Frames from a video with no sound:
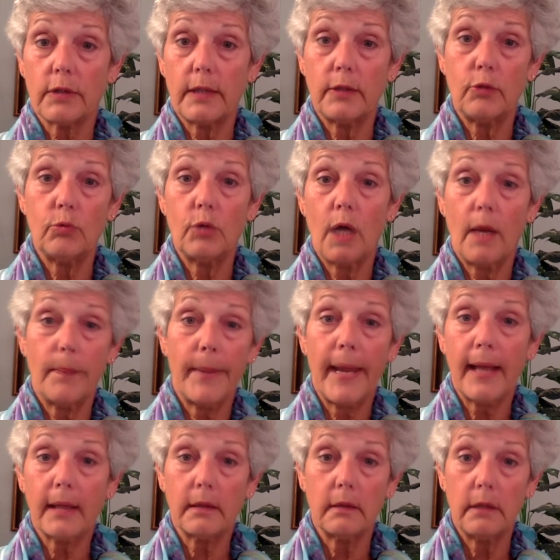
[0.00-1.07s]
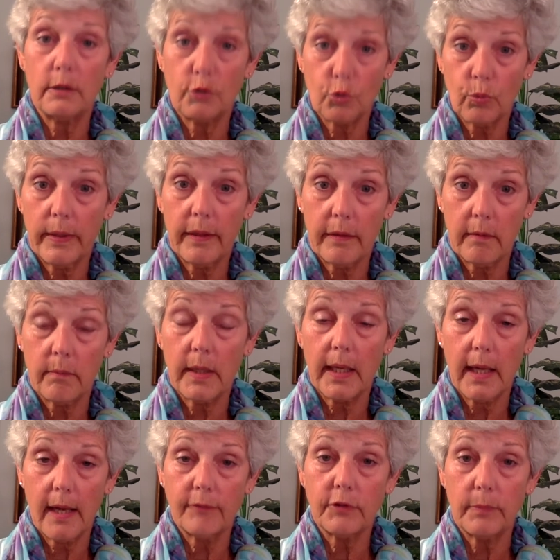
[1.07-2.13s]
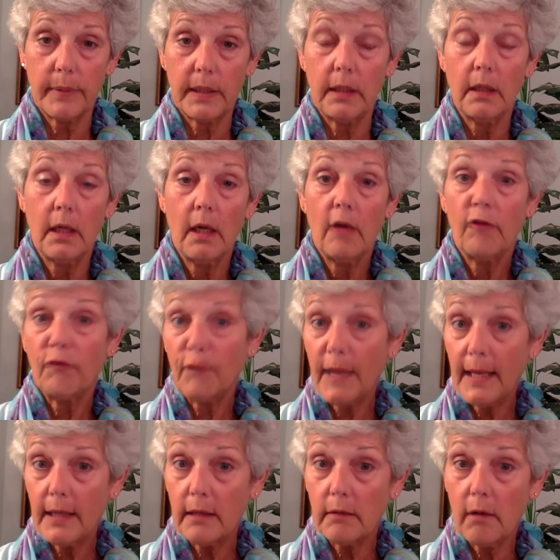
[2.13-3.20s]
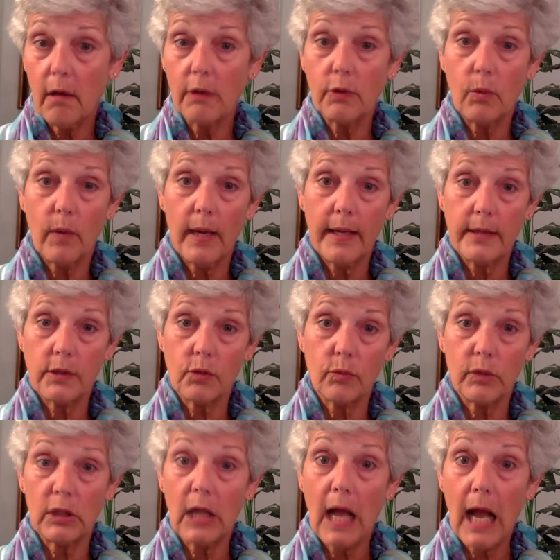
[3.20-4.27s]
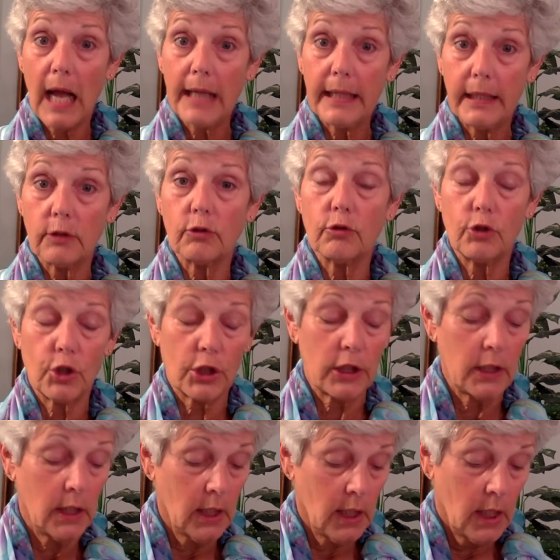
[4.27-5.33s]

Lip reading: They do not pack a lunch with them. They have to be fed along the way. It's a real high energy